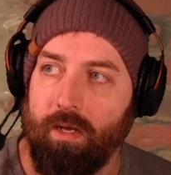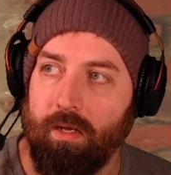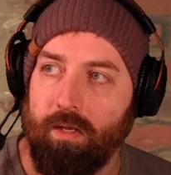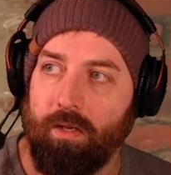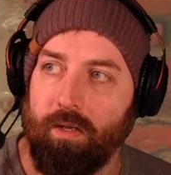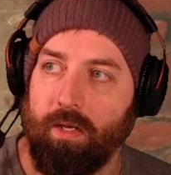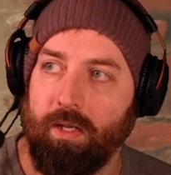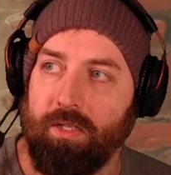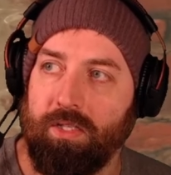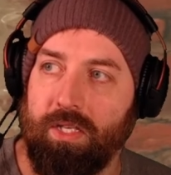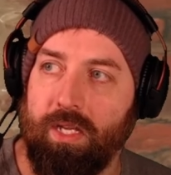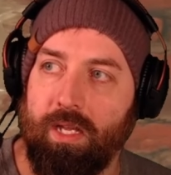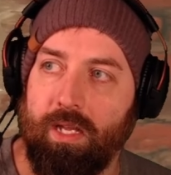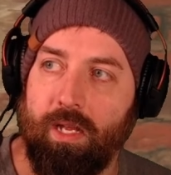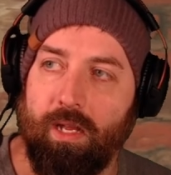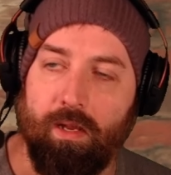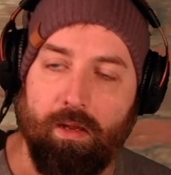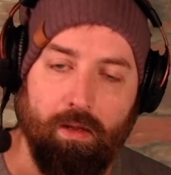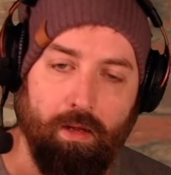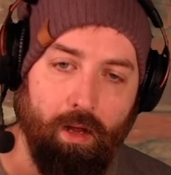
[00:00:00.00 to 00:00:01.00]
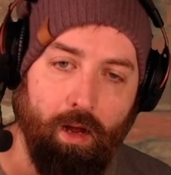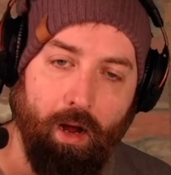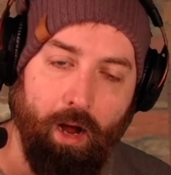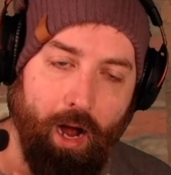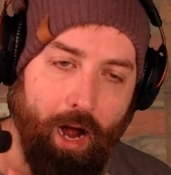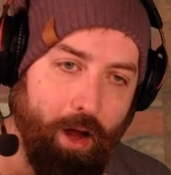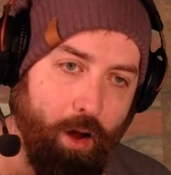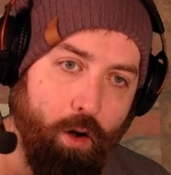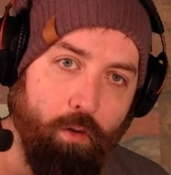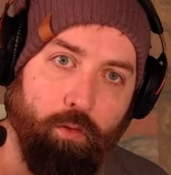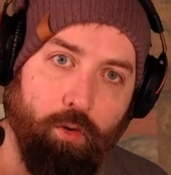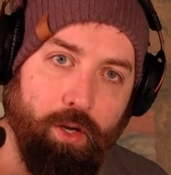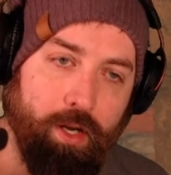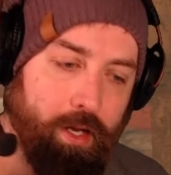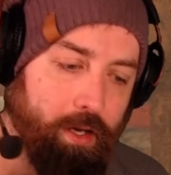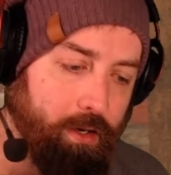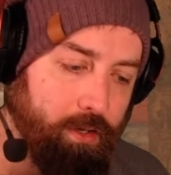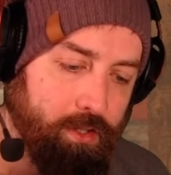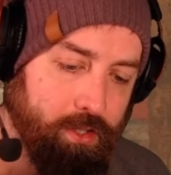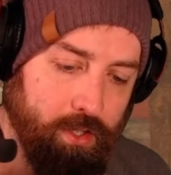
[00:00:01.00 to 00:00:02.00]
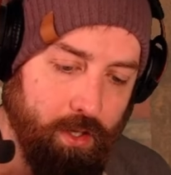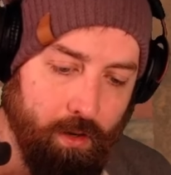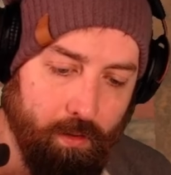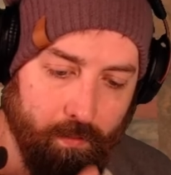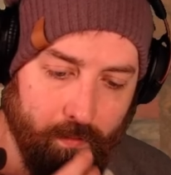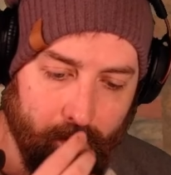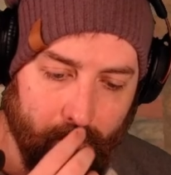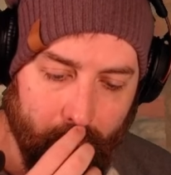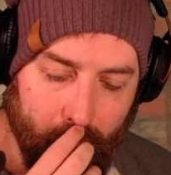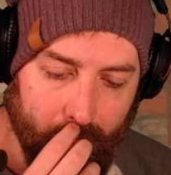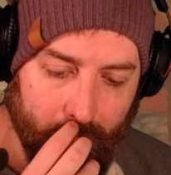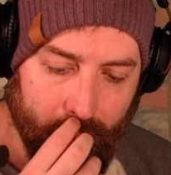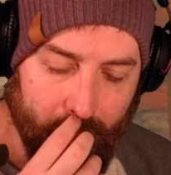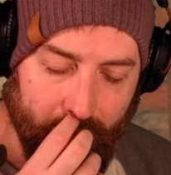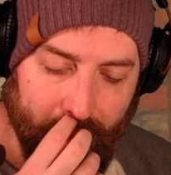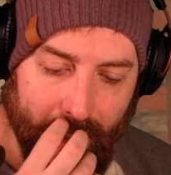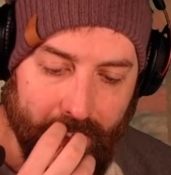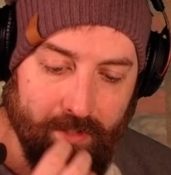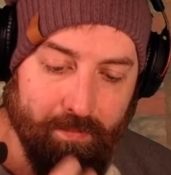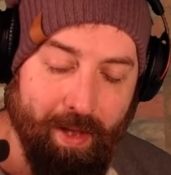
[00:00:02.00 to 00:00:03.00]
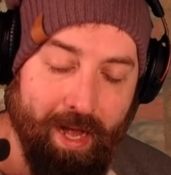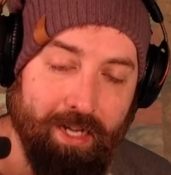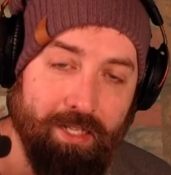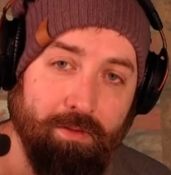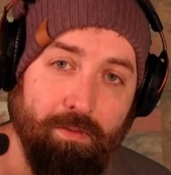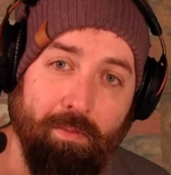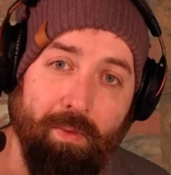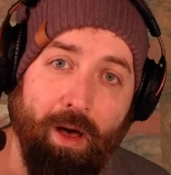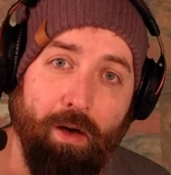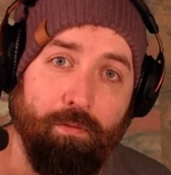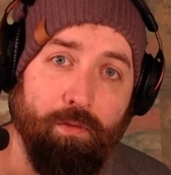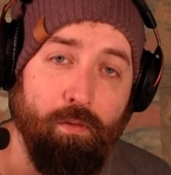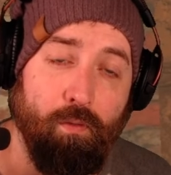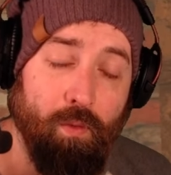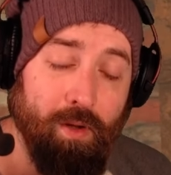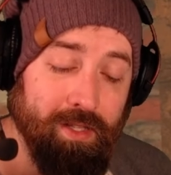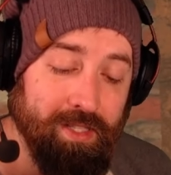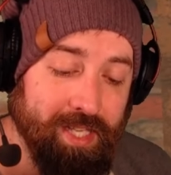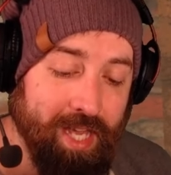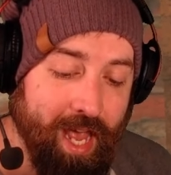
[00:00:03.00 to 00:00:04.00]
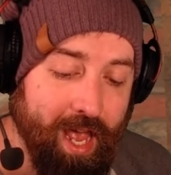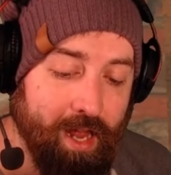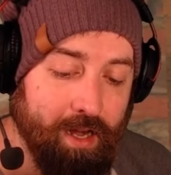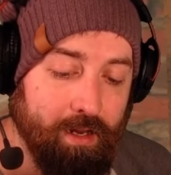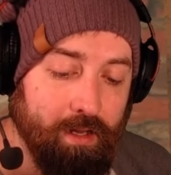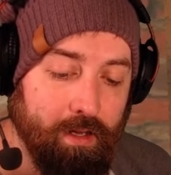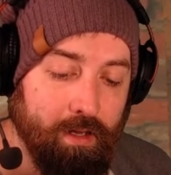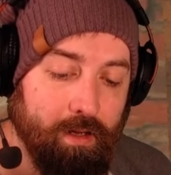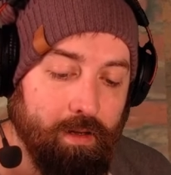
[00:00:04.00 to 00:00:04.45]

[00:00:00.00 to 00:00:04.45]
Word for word: You can see I overhealed, so it has a maximum health of 110,